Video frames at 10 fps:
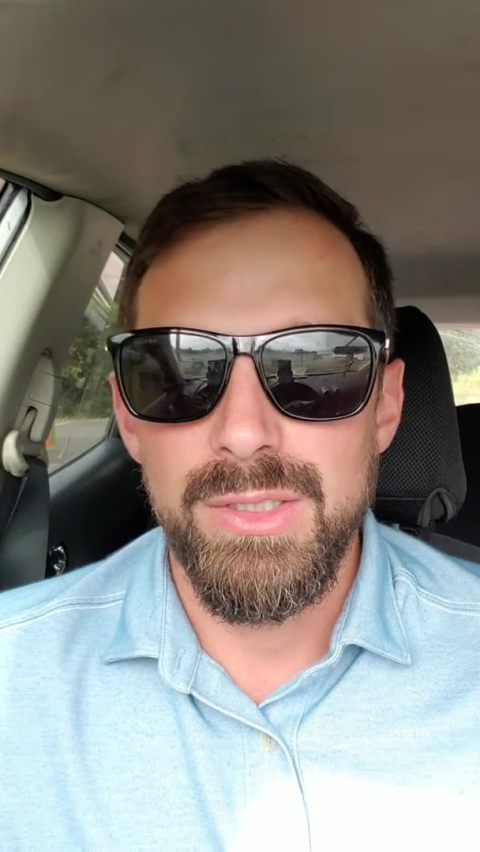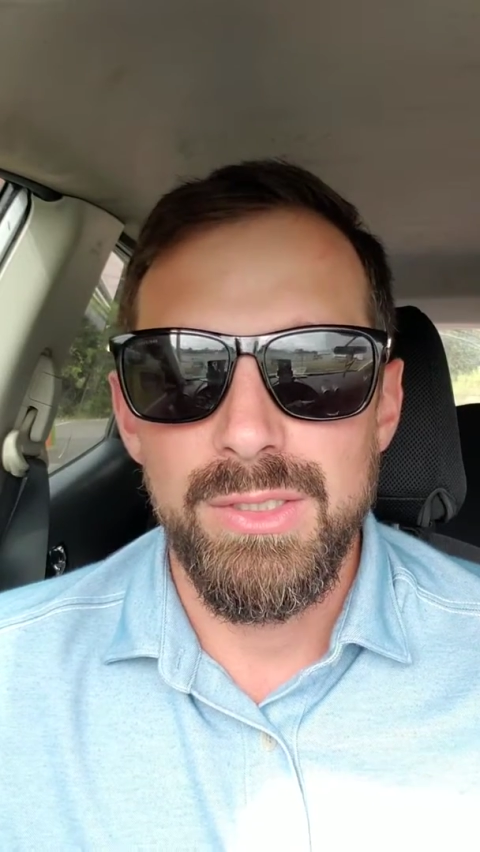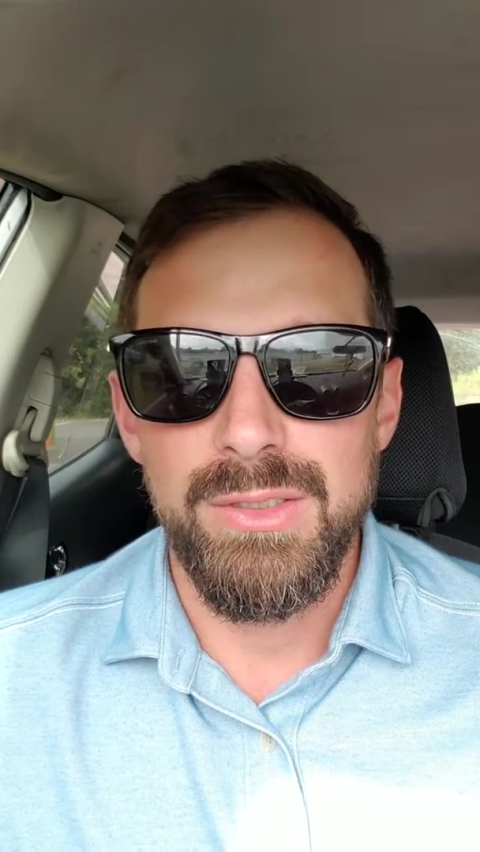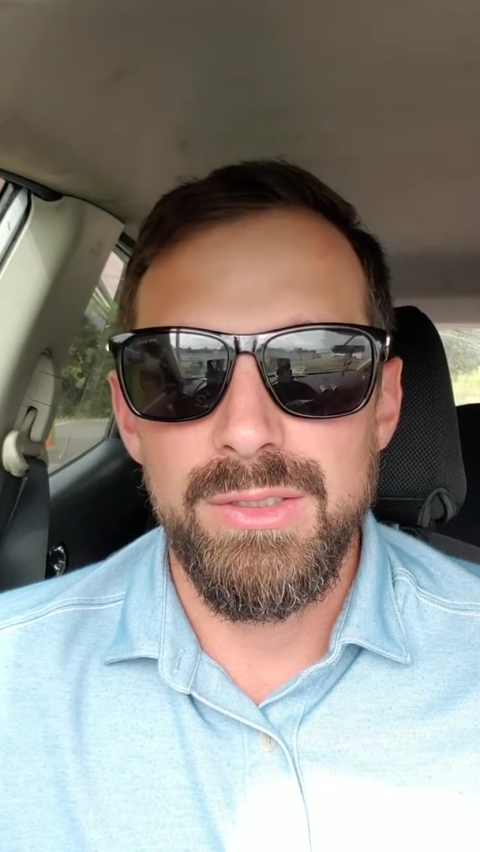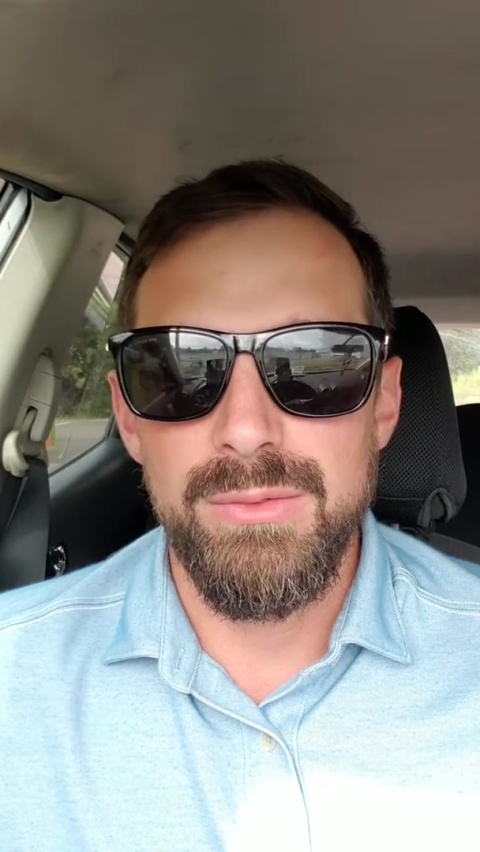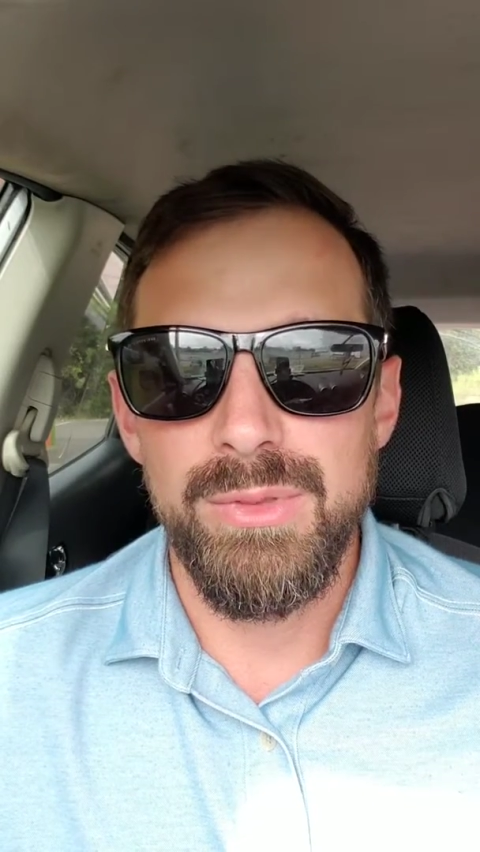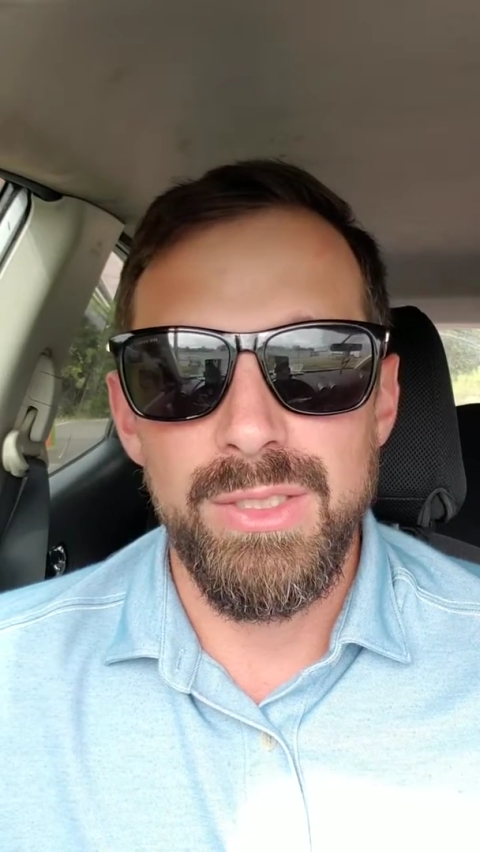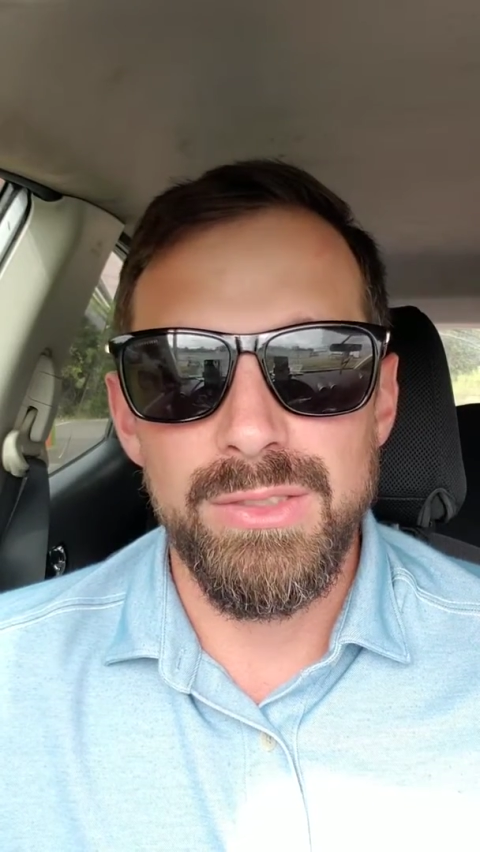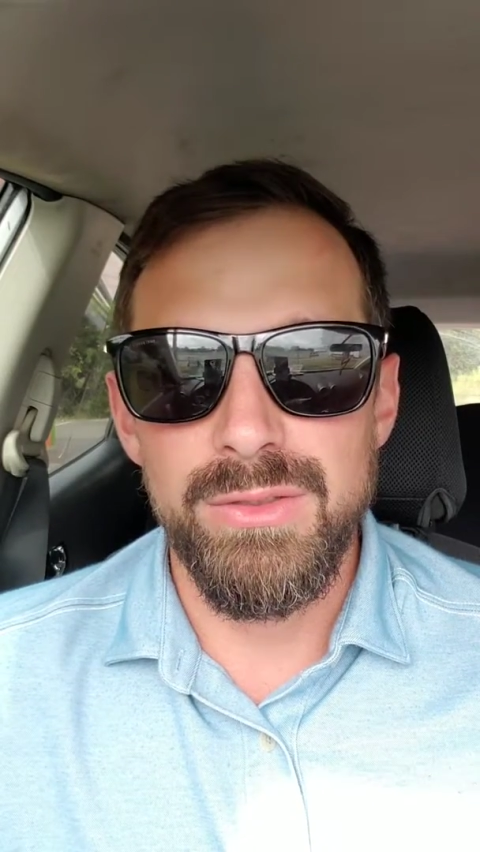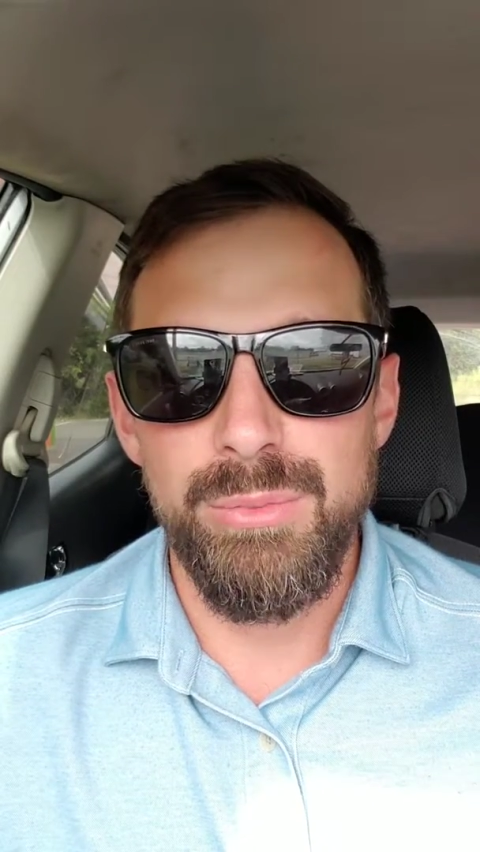And
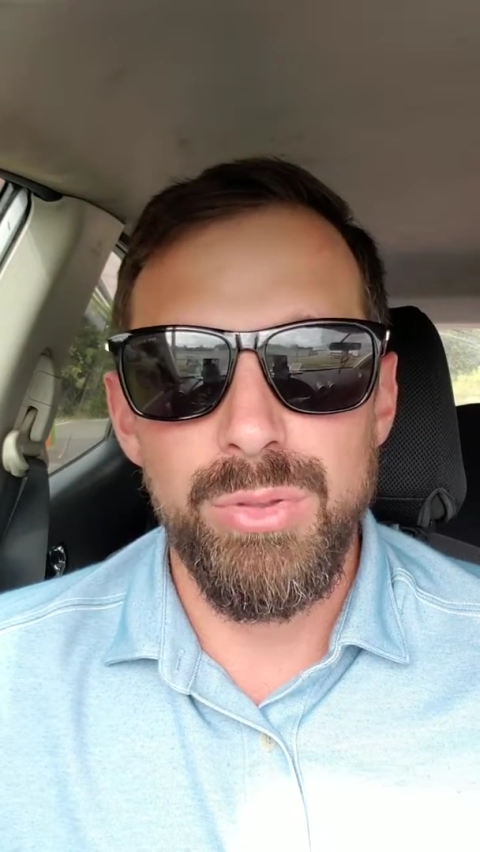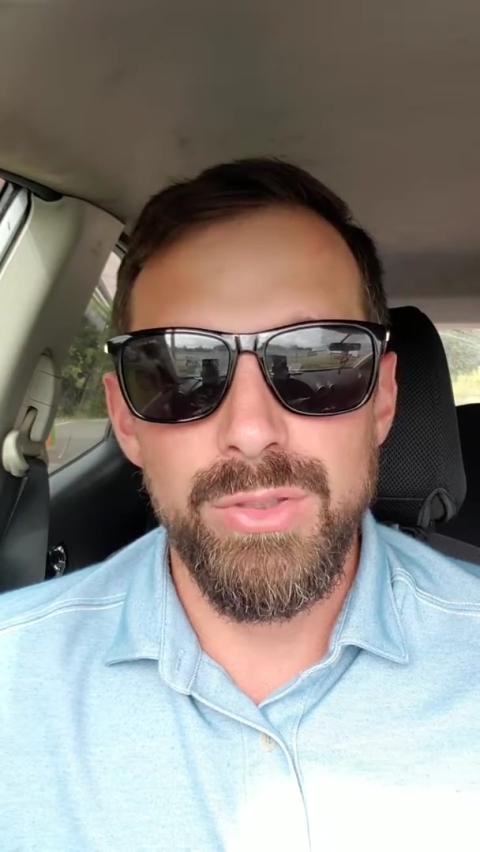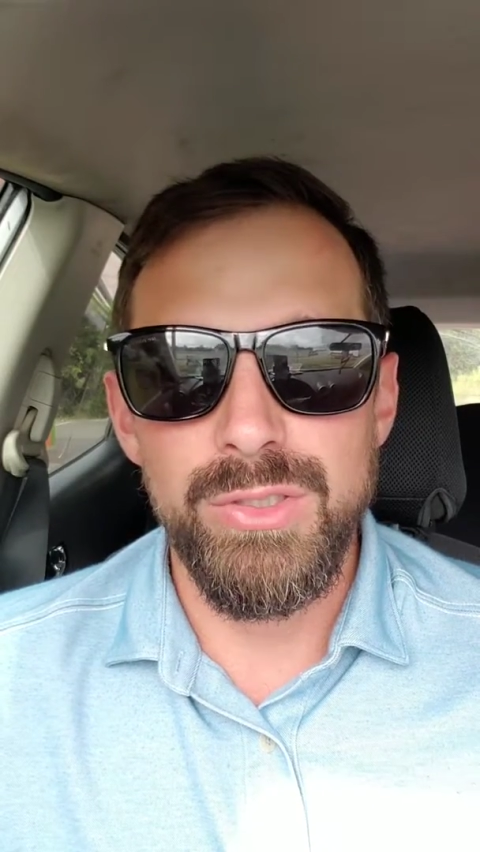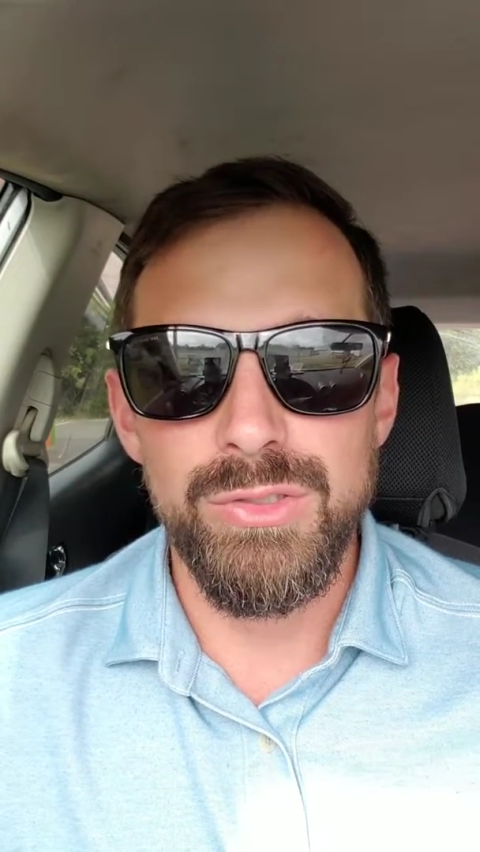that's a pretty